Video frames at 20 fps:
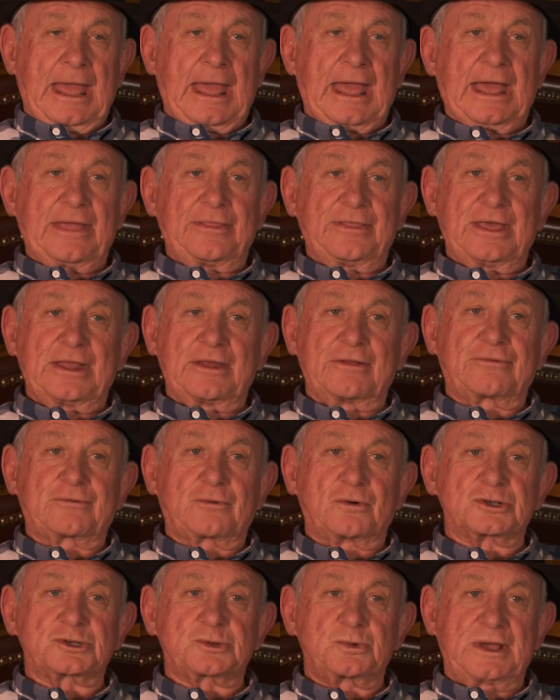And then, of
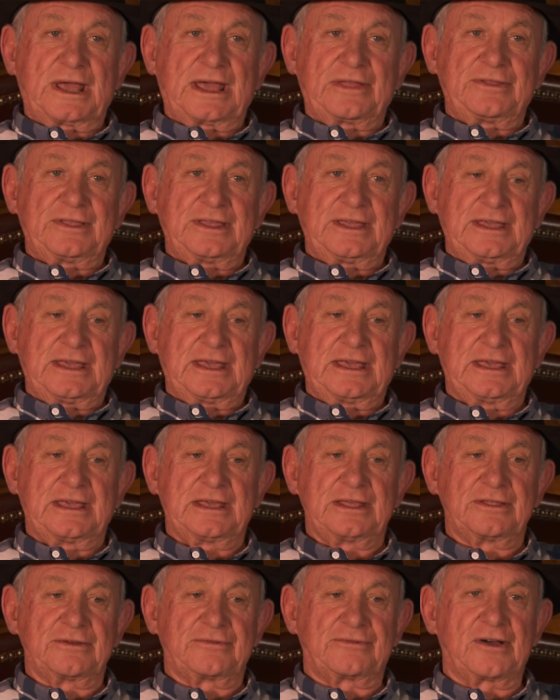course, we had the
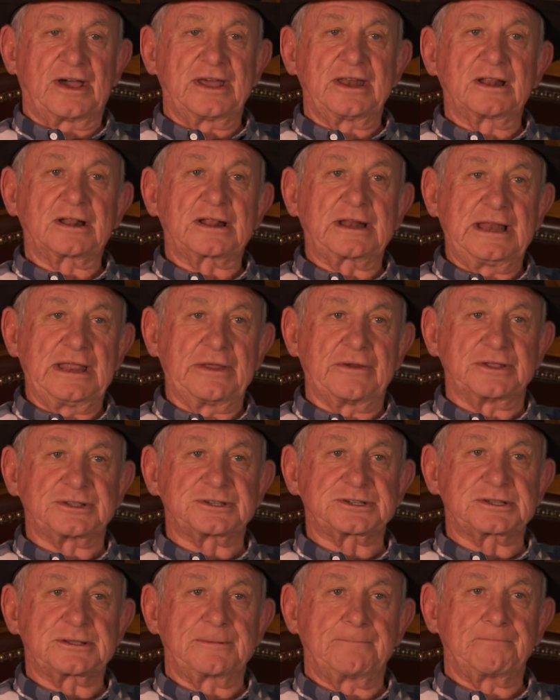final
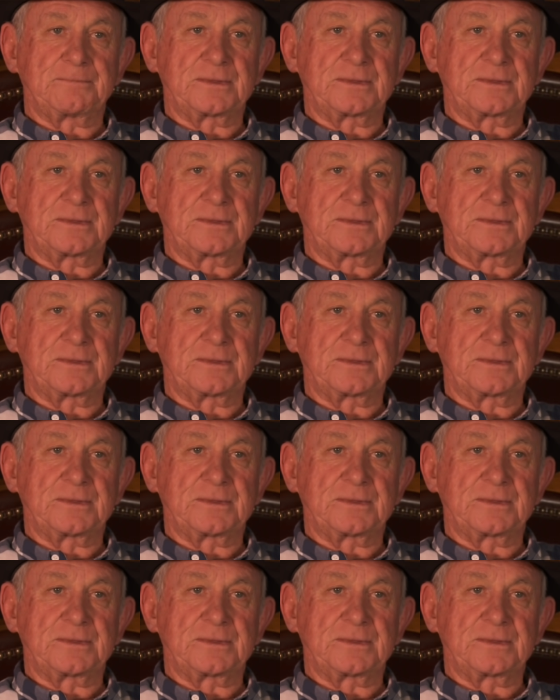clearance.